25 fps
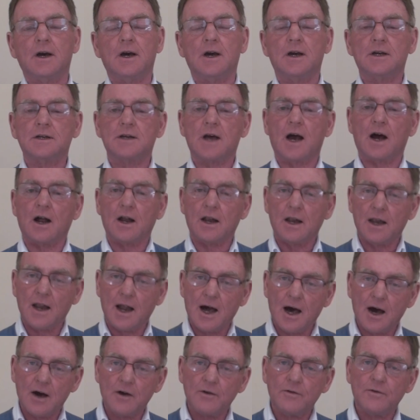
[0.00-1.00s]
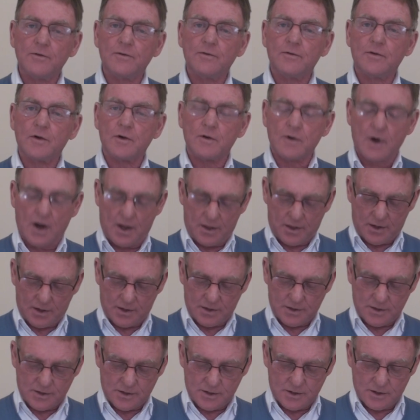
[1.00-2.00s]
is our love for
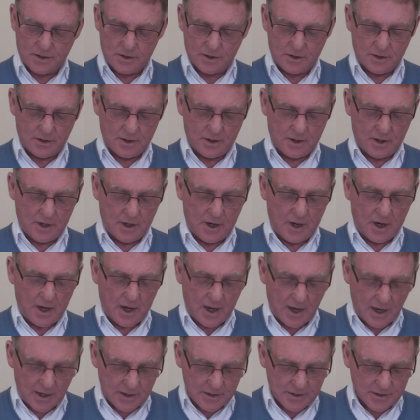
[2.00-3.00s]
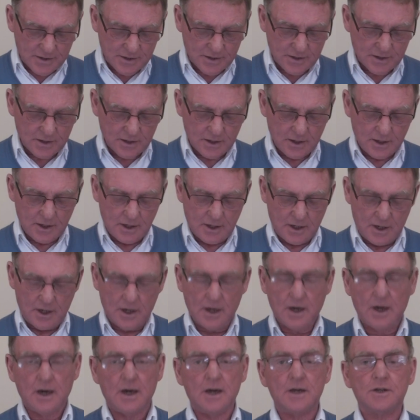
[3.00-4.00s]
others. Hence,
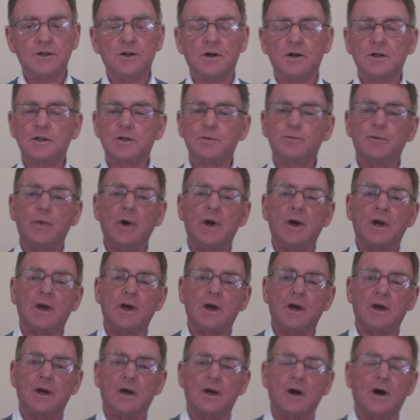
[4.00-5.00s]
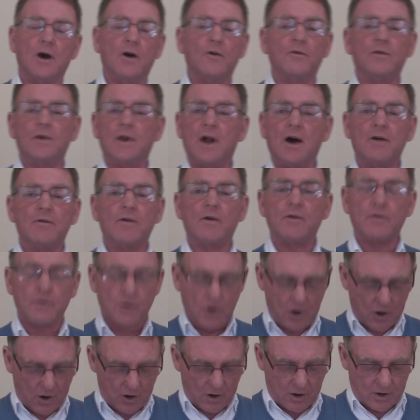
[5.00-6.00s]
he's not speaking of love
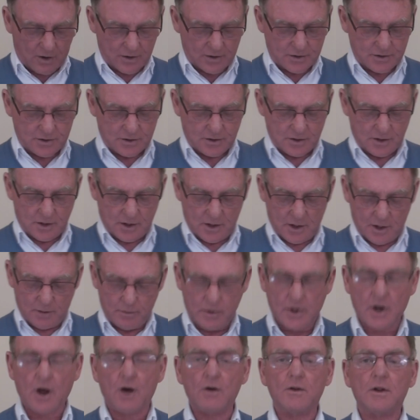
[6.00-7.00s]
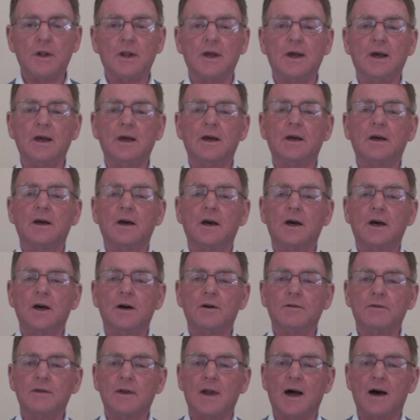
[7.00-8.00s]
of God, but only
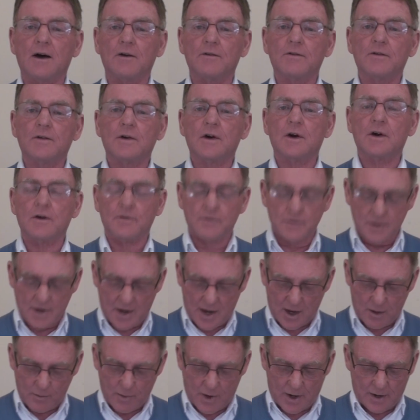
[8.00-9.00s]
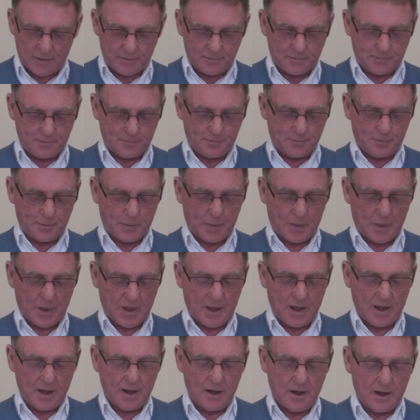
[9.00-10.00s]
of love of neighbour.
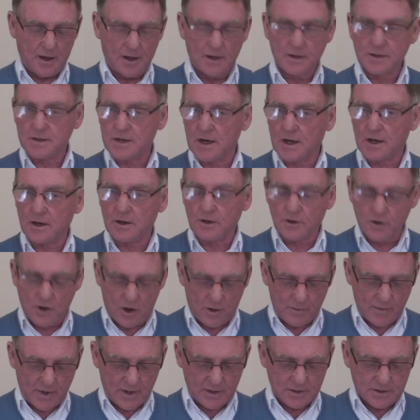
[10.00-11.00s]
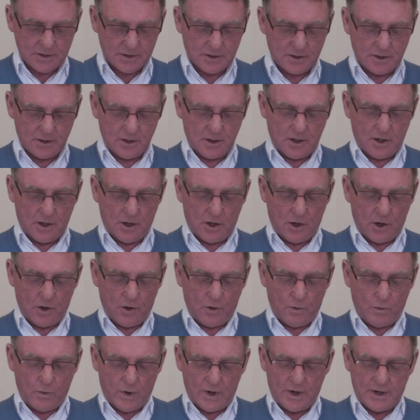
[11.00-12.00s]
A second comment,
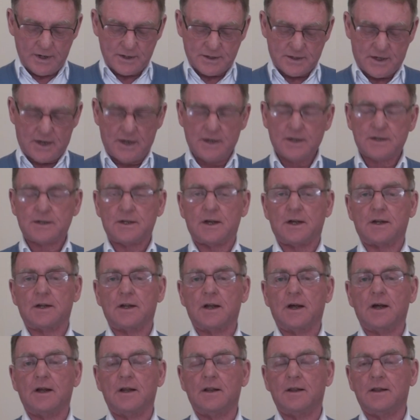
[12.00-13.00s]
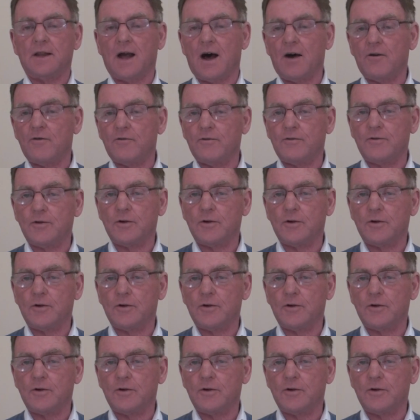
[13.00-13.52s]
when he says that love